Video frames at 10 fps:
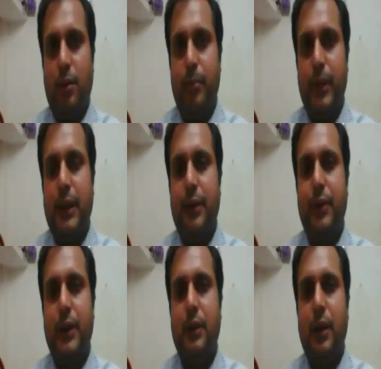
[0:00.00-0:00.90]

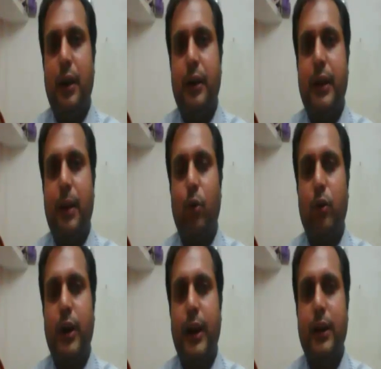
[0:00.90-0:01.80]
believed in
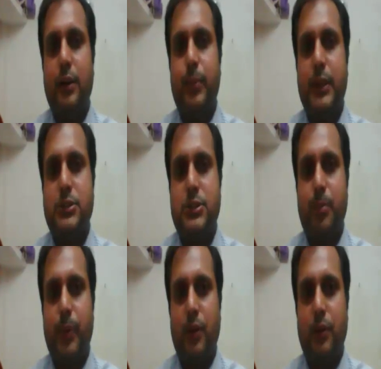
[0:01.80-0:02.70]
democratic
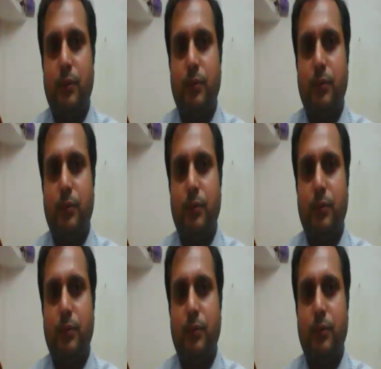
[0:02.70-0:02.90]
principle.